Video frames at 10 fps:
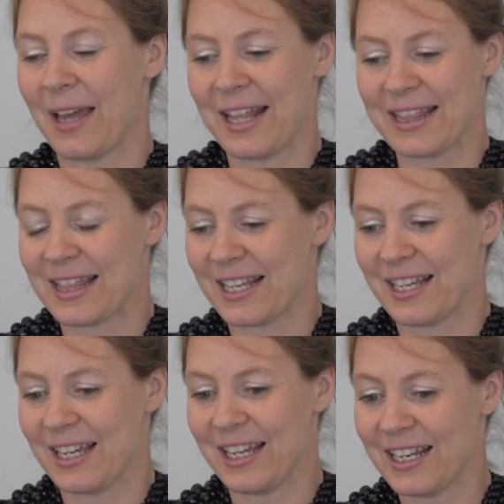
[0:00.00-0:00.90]
and
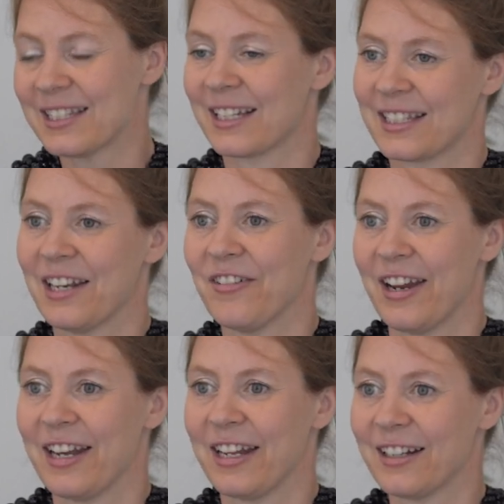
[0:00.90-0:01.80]
it is
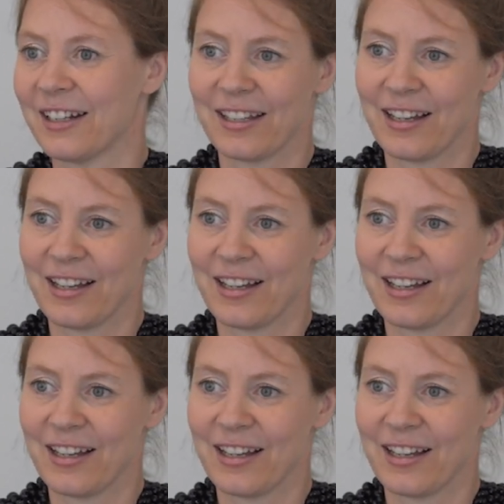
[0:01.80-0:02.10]
accelerating.